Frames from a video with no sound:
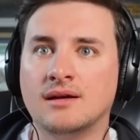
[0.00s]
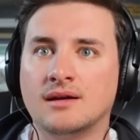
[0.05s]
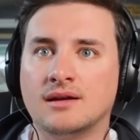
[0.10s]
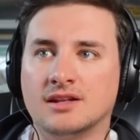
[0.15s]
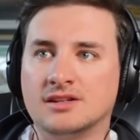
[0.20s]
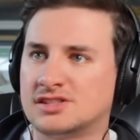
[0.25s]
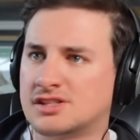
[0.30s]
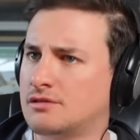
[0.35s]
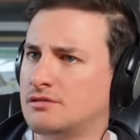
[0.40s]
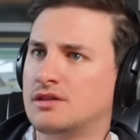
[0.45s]

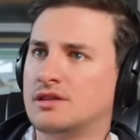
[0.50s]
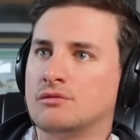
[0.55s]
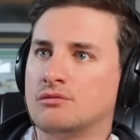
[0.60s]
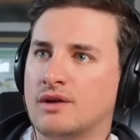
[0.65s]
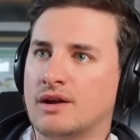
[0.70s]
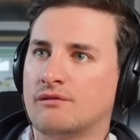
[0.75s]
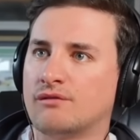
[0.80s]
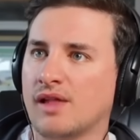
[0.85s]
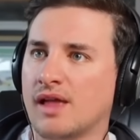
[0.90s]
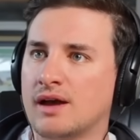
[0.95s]
Considering that
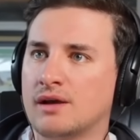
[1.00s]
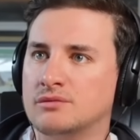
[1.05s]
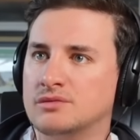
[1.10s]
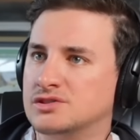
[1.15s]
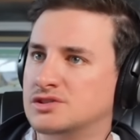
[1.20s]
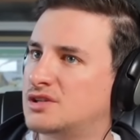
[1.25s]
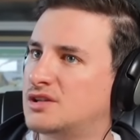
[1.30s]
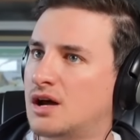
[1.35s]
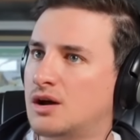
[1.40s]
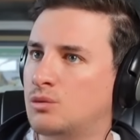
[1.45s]
Ric Flair
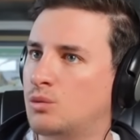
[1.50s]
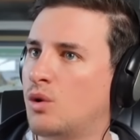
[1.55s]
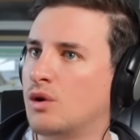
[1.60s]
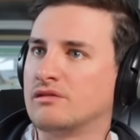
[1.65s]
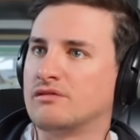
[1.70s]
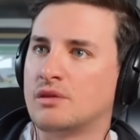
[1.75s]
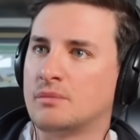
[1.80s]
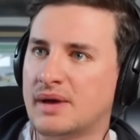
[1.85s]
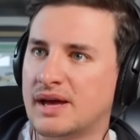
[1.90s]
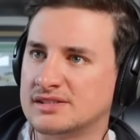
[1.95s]
was, you know, one
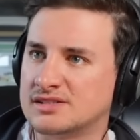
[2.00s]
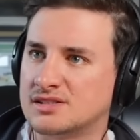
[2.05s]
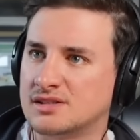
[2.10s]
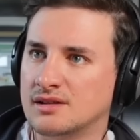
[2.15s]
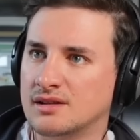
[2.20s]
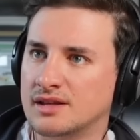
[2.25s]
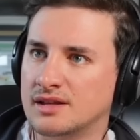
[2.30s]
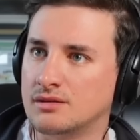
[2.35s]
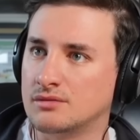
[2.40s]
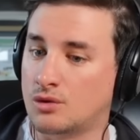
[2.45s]
of the best, at
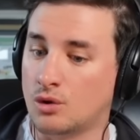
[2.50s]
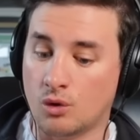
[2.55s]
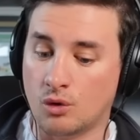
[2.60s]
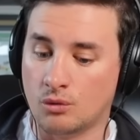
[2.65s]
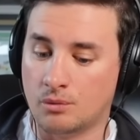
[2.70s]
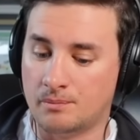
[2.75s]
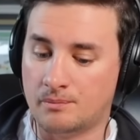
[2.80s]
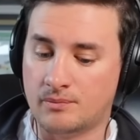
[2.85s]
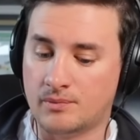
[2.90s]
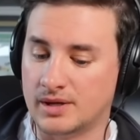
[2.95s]
least,
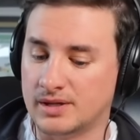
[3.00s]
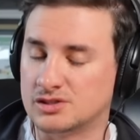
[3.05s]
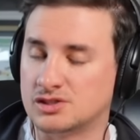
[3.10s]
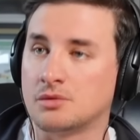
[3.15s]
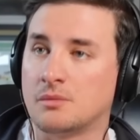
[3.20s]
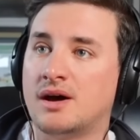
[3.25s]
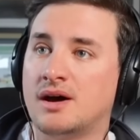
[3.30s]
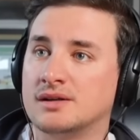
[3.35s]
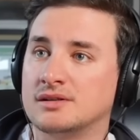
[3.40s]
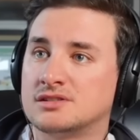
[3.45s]
or in
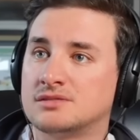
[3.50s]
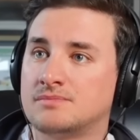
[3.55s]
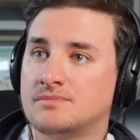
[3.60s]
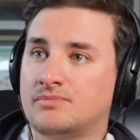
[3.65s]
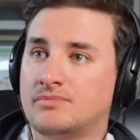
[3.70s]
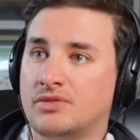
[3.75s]
some eyes,